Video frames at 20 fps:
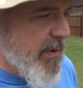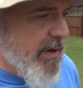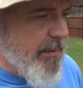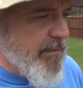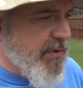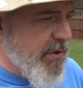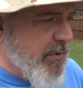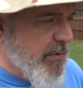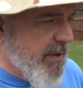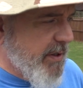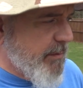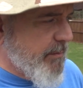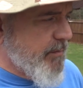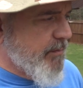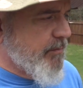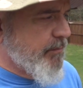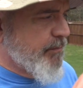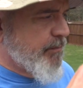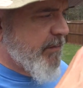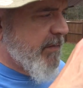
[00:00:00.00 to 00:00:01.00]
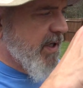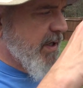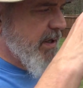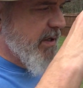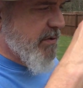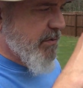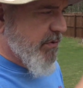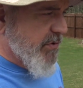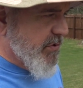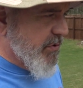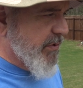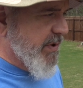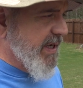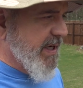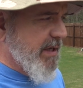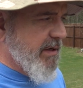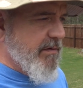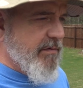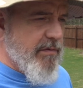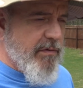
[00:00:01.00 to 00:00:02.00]
what I'm doing is we're
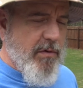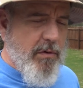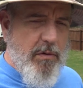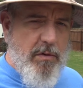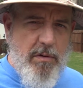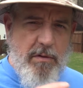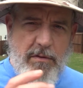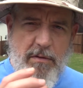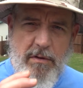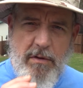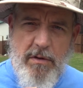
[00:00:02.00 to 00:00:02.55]
treating for